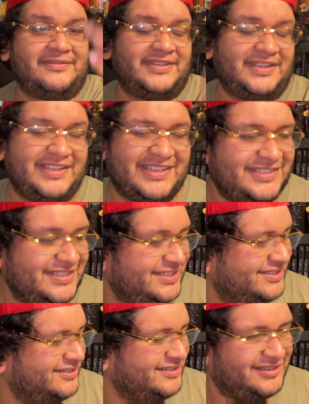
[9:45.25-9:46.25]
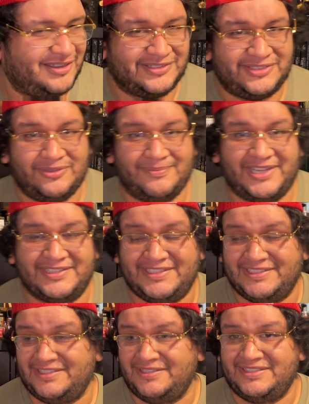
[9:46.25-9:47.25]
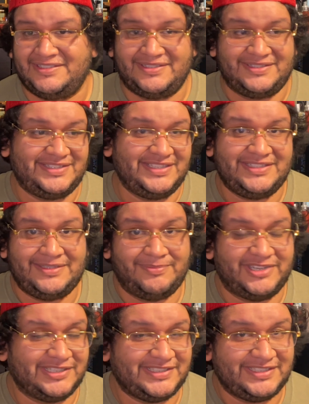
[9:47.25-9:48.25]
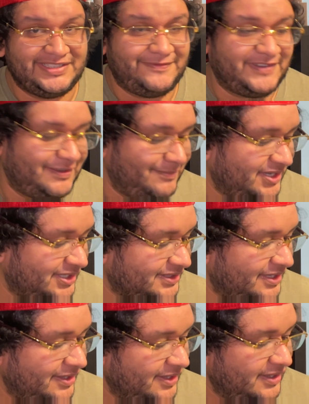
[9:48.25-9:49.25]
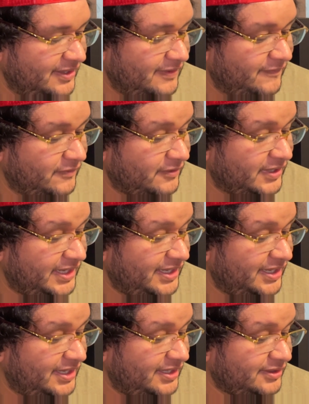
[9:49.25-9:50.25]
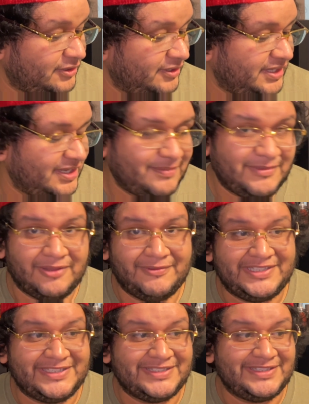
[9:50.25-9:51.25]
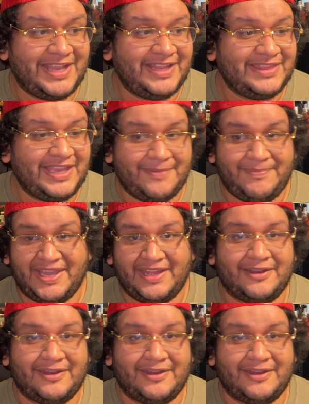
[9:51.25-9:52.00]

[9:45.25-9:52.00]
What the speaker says: yeah, like I said, these are going to cost you about $60 bucks, $65 for a 30 ml, which is not that bad.